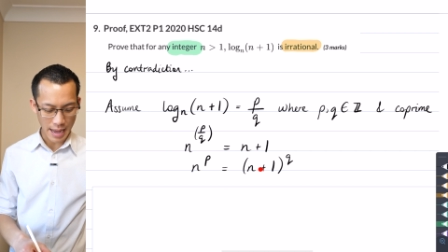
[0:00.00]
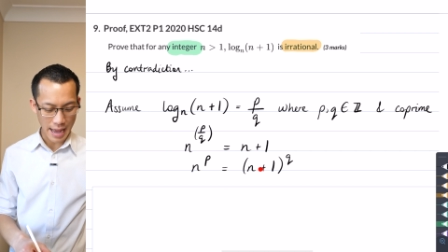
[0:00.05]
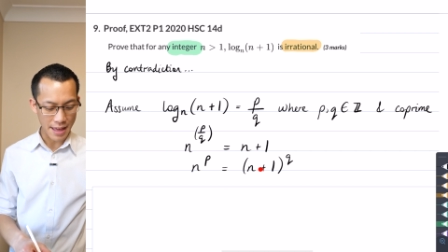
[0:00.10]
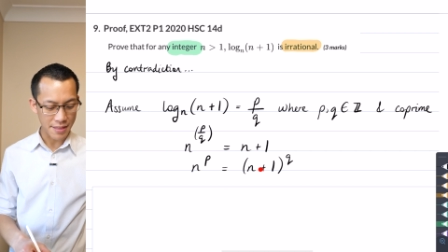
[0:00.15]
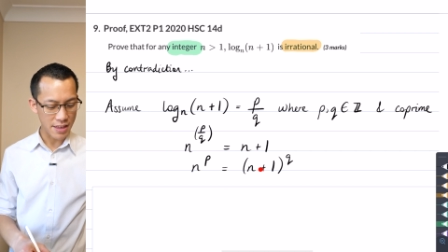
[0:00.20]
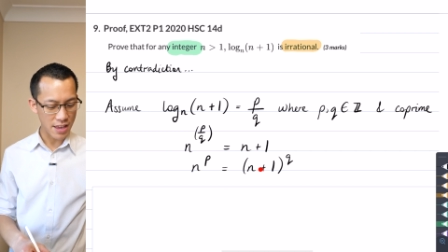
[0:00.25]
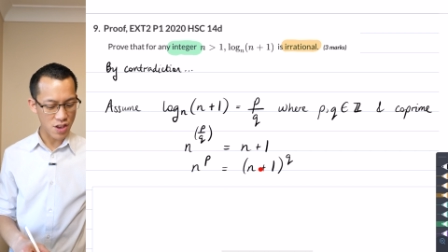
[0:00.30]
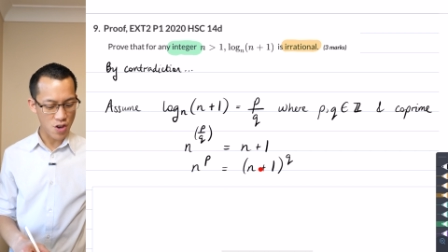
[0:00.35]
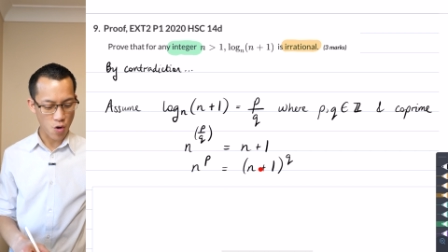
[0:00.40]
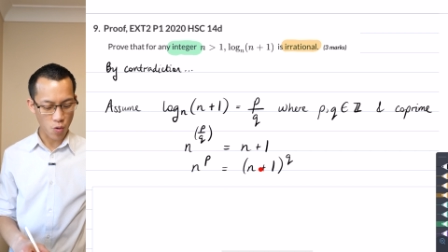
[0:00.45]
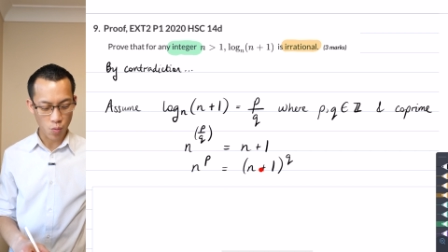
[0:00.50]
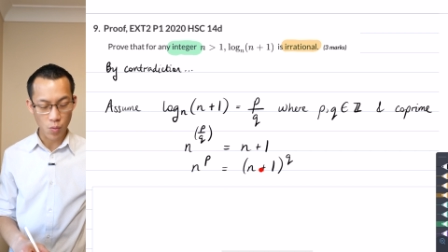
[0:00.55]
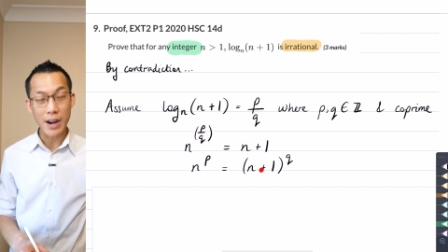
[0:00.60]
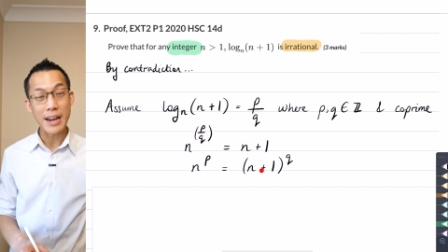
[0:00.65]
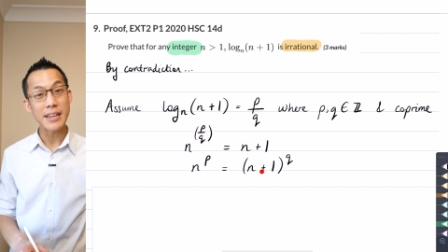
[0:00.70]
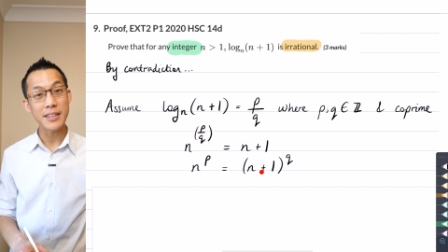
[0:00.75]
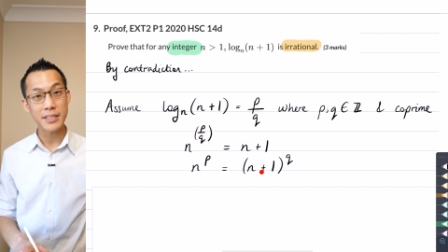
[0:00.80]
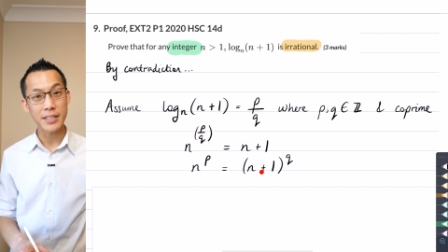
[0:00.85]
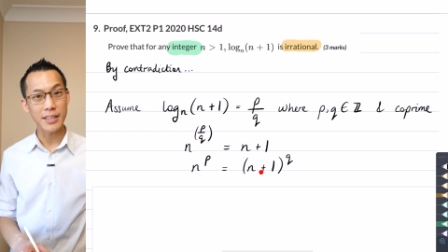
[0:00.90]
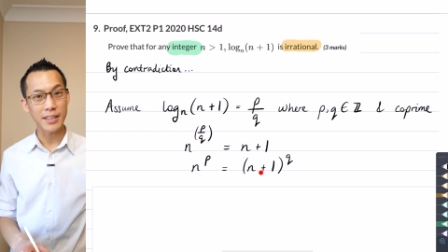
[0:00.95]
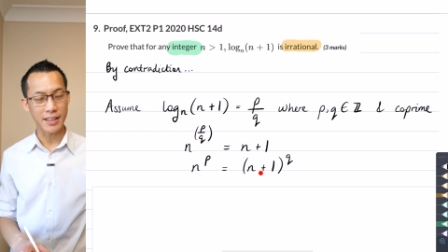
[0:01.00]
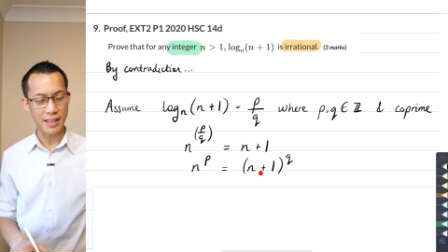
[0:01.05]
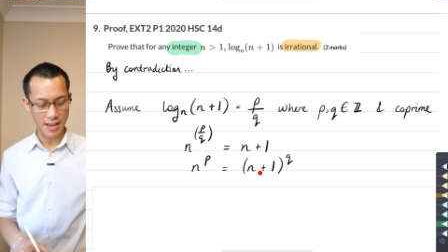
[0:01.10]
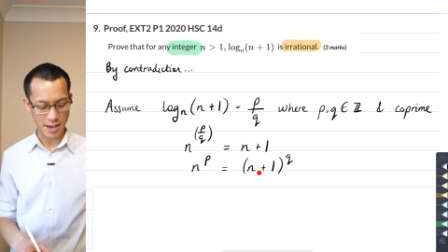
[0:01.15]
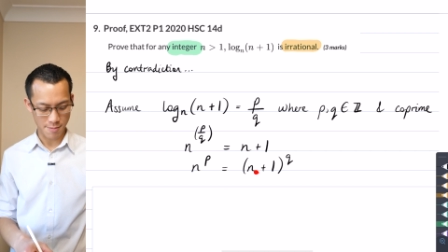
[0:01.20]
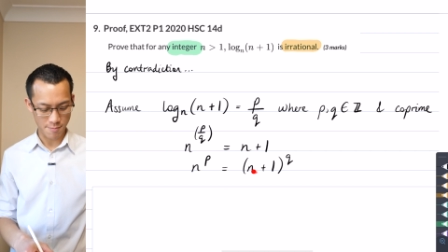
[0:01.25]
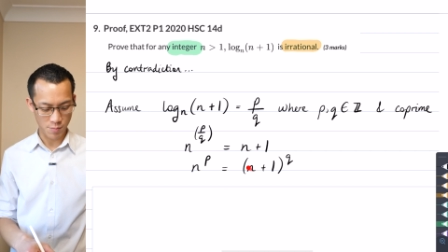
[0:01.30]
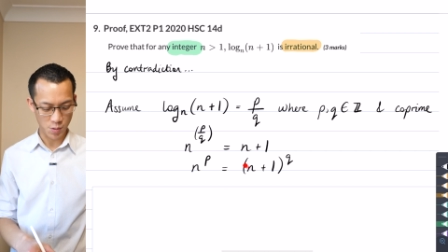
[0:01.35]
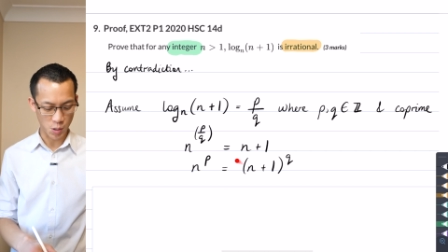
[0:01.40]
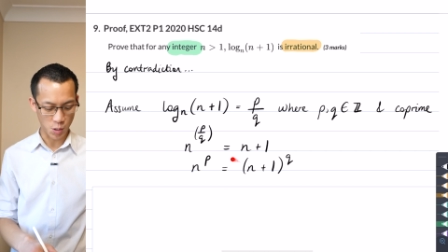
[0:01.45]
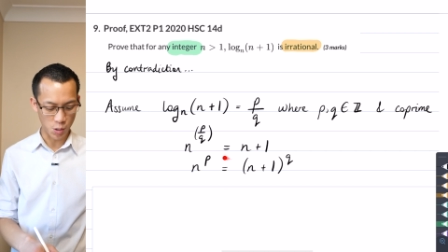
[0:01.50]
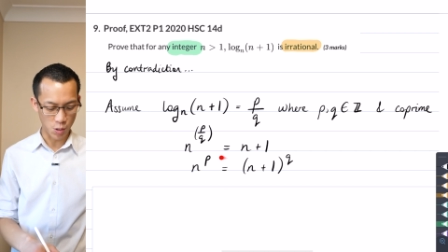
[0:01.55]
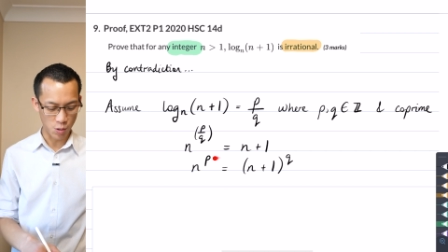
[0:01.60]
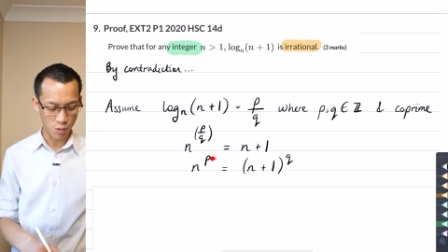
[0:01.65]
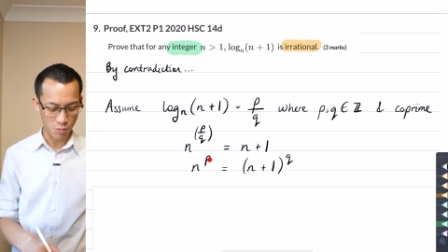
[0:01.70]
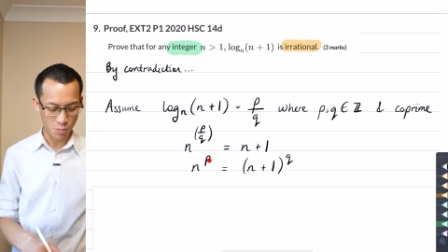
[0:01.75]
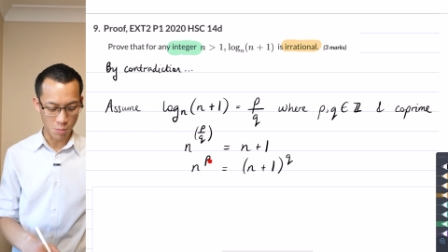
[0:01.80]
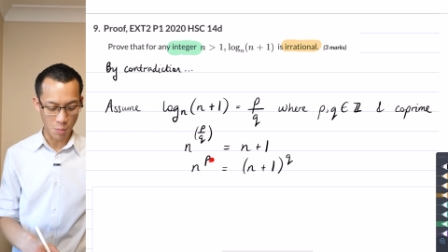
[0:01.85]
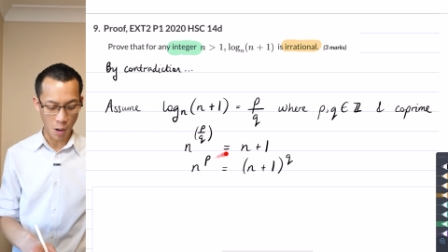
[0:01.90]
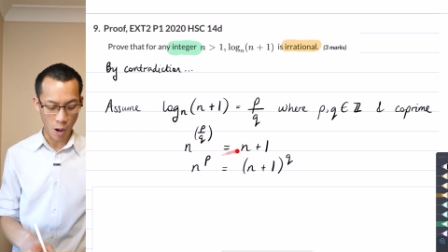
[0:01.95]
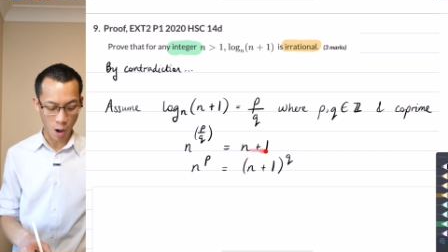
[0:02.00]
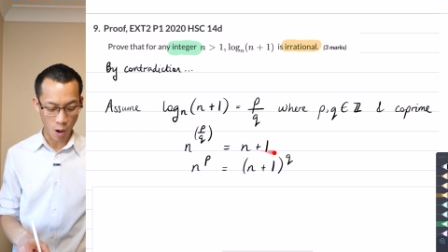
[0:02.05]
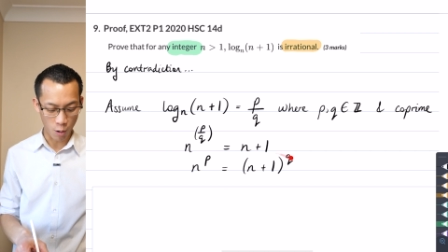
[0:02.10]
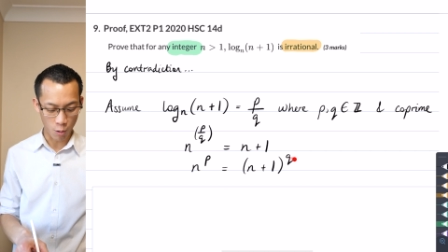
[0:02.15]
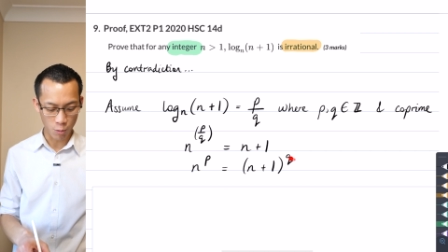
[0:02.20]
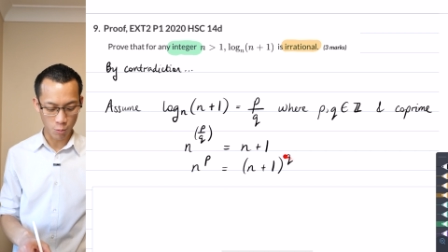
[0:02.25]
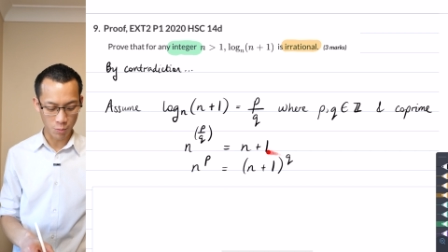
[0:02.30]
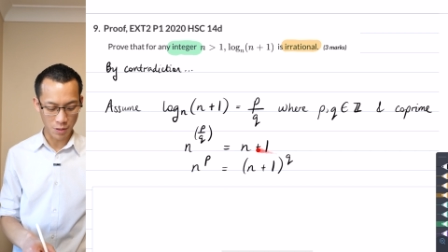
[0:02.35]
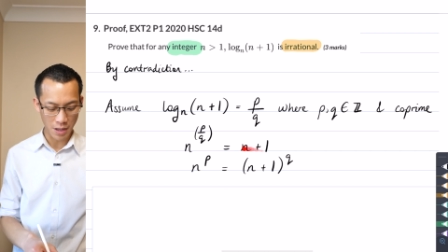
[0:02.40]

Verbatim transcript: and then you're raising them to whole